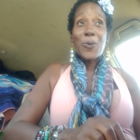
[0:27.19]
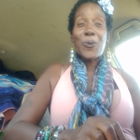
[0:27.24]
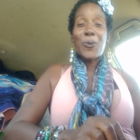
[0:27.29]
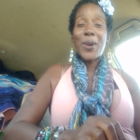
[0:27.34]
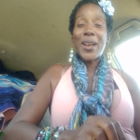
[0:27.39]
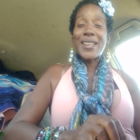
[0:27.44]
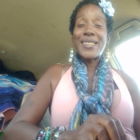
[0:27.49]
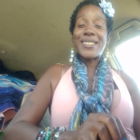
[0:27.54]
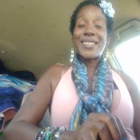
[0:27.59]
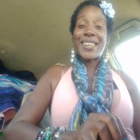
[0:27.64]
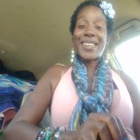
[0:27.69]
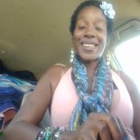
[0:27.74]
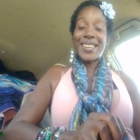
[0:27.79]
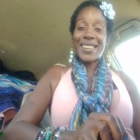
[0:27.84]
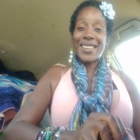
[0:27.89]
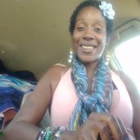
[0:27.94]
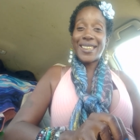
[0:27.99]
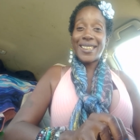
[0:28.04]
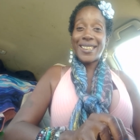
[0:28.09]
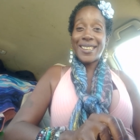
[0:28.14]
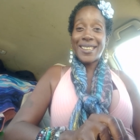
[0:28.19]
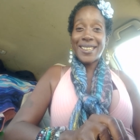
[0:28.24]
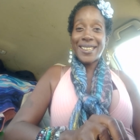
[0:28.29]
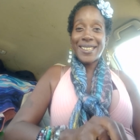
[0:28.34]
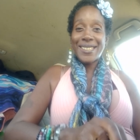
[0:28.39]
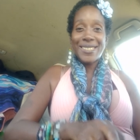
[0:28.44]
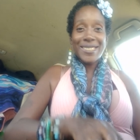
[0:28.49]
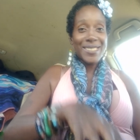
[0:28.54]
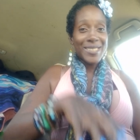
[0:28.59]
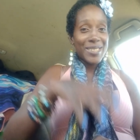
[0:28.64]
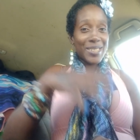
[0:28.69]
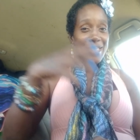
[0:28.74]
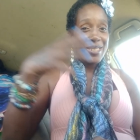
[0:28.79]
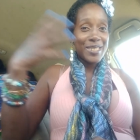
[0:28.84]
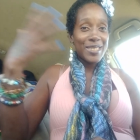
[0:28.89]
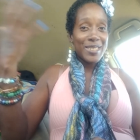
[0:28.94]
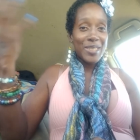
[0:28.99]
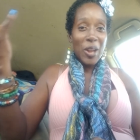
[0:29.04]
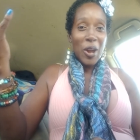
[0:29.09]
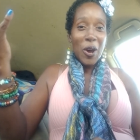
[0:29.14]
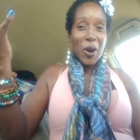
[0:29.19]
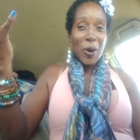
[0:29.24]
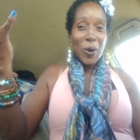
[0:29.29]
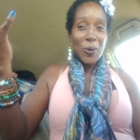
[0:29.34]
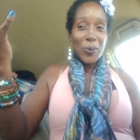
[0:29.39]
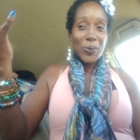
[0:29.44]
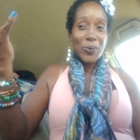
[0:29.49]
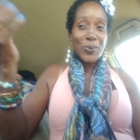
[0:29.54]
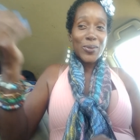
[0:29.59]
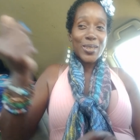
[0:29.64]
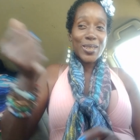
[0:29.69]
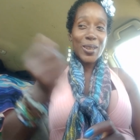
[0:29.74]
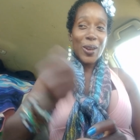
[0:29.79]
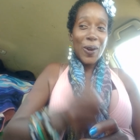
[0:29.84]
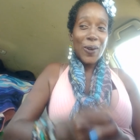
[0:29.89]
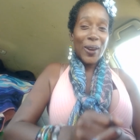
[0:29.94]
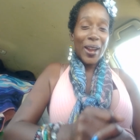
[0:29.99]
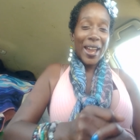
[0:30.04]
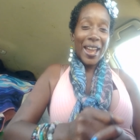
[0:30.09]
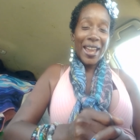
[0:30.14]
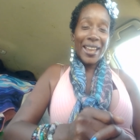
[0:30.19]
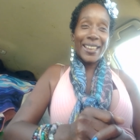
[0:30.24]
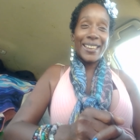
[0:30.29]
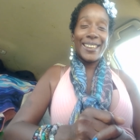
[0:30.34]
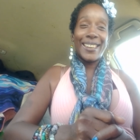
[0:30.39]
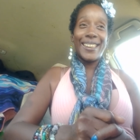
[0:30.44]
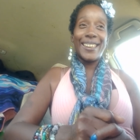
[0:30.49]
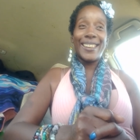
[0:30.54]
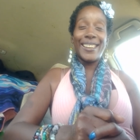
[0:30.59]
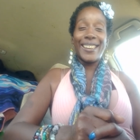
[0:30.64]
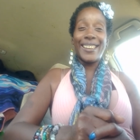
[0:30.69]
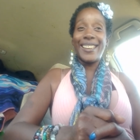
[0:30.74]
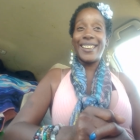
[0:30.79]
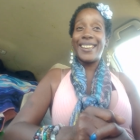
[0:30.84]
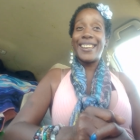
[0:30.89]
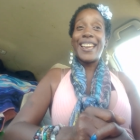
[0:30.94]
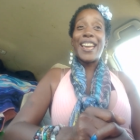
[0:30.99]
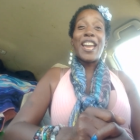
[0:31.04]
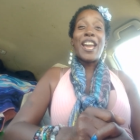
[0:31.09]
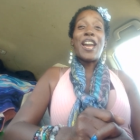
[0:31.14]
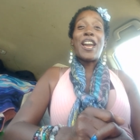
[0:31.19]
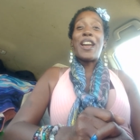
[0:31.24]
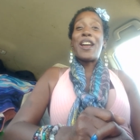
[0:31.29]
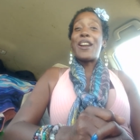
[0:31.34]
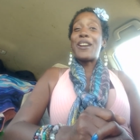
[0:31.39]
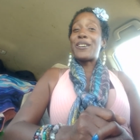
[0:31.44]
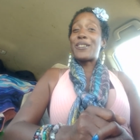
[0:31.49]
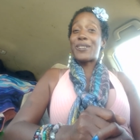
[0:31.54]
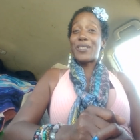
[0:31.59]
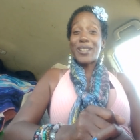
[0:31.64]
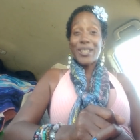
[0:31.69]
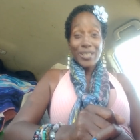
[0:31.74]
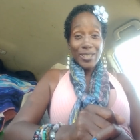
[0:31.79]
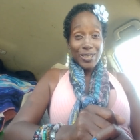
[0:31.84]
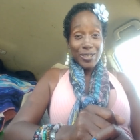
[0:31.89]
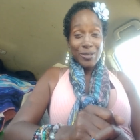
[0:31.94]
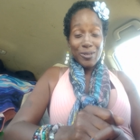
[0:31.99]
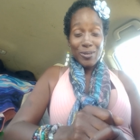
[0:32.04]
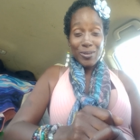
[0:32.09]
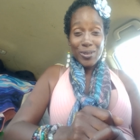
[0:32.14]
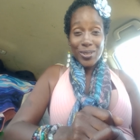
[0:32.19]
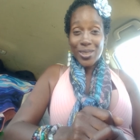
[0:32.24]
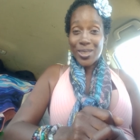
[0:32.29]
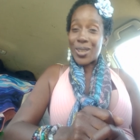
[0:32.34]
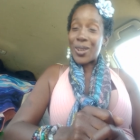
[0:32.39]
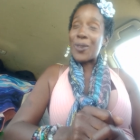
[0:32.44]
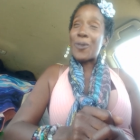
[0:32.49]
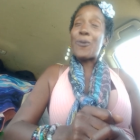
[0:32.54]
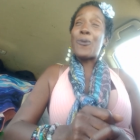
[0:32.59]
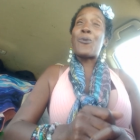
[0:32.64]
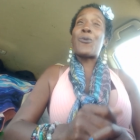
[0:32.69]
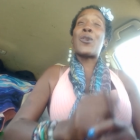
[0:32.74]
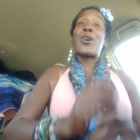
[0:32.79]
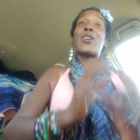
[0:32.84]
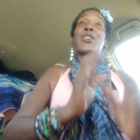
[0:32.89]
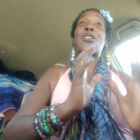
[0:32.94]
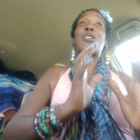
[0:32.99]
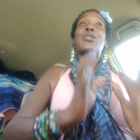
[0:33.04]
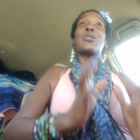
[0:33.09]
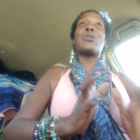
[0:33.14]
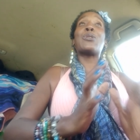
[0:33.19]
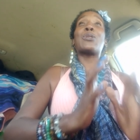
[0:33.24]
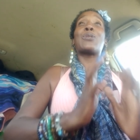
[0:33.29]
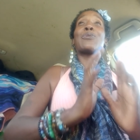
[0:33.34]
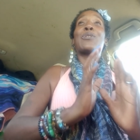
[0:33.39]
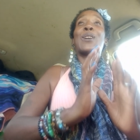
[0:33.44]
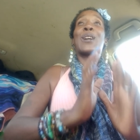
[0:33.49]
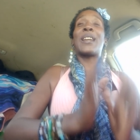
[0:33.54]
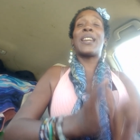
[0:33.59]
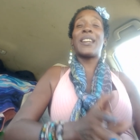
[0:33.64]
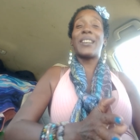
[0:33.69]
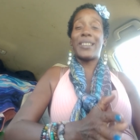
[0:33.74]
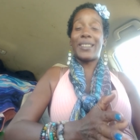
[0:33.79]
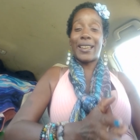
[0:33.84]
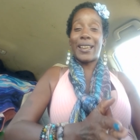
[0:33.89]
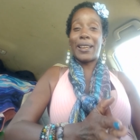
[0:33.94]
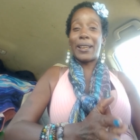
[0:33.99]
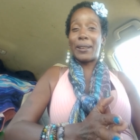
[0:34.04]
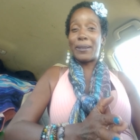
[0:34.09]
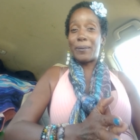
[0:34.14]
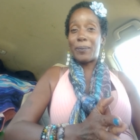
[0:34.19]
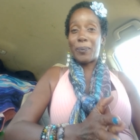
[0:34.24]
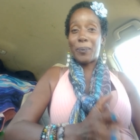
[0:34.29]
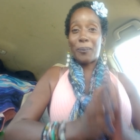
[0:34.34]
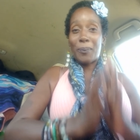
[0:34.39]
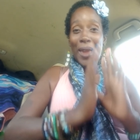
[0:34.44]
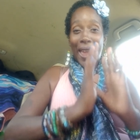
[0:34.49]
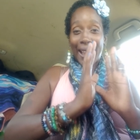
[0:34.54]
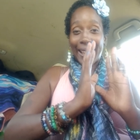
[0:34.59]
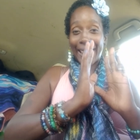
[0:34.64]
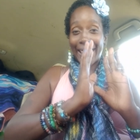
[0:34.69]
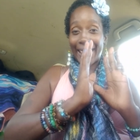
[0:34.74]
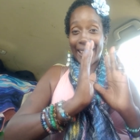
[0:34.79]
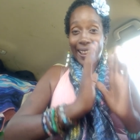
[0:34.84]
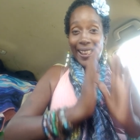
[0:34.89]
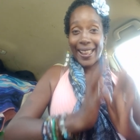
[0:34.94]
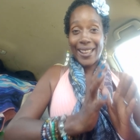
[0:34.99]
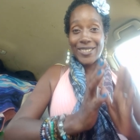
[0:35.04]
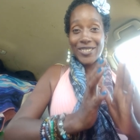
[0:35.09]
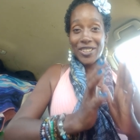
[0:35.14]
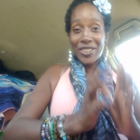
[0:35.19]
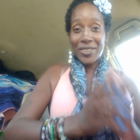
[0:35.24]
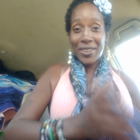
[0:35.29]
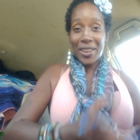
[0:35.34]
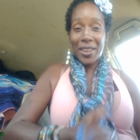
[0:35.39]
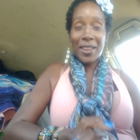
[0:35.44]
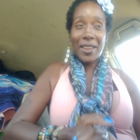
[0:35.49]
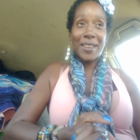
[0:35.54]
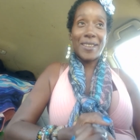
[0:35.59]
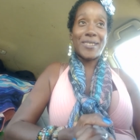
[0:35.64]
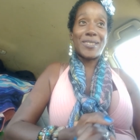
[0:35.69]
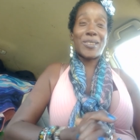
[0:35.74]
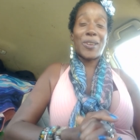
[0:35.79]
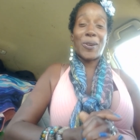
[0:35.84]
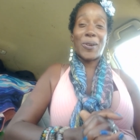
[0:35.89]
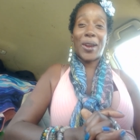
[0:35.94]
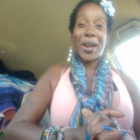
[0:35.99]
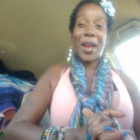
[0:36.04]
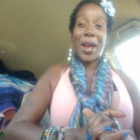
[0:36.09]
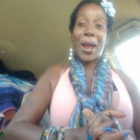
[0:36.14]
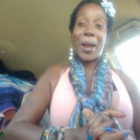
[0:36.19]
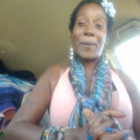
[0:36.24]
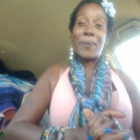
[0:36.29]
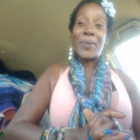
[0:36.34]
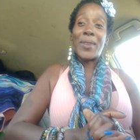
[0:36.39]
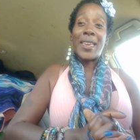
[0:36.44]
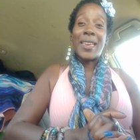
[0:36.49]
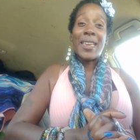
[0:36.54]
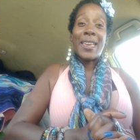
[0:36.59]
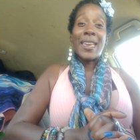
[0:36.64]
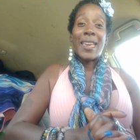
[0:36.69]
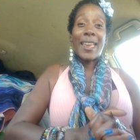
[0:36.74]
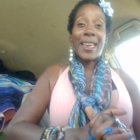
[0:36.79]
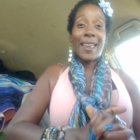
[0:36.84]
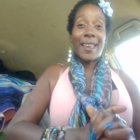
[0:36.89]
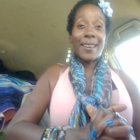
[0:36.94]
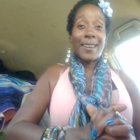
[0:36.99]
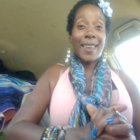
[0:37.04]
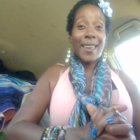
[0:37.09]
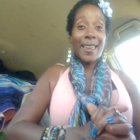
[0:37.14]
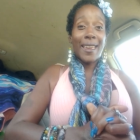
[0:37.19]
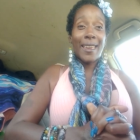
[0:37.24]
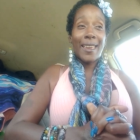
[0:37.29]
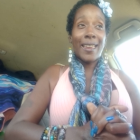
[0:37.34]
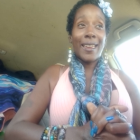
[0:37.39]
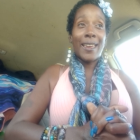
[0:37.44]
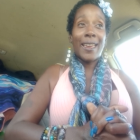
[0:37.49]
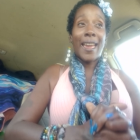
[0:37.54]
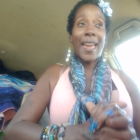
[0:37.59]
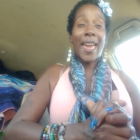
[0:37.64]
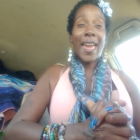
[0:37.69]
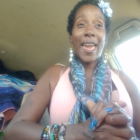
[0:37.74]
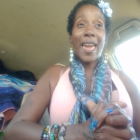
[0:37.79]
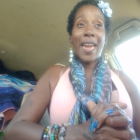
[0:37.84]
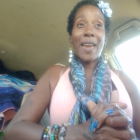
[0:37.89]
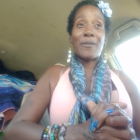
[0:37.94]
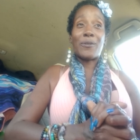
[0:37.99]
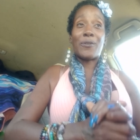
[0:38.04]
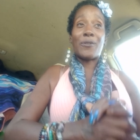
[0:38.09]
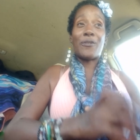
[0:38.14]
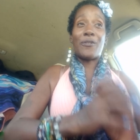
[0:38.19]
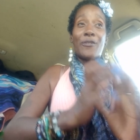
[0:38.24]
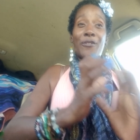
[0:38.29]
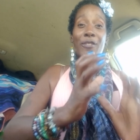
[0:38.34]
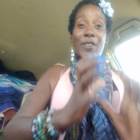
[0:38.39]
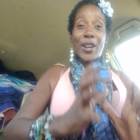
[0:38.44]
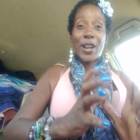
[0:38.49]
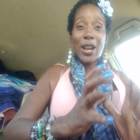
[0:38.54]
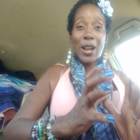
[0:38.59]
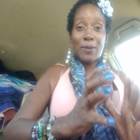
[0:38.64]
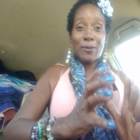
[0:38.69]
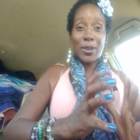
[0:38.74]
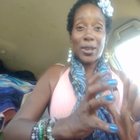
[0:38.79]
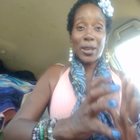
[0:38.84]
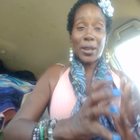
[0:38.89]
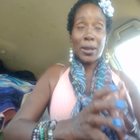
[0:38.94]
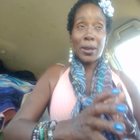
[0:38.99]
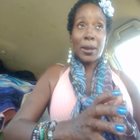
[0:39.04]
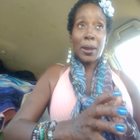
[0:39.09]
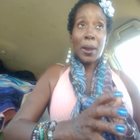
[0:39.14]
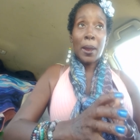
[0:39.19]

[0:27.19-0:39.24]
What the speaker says: which is stones, okay? Crystals were used for healing back in the ancient days, okay? And they had very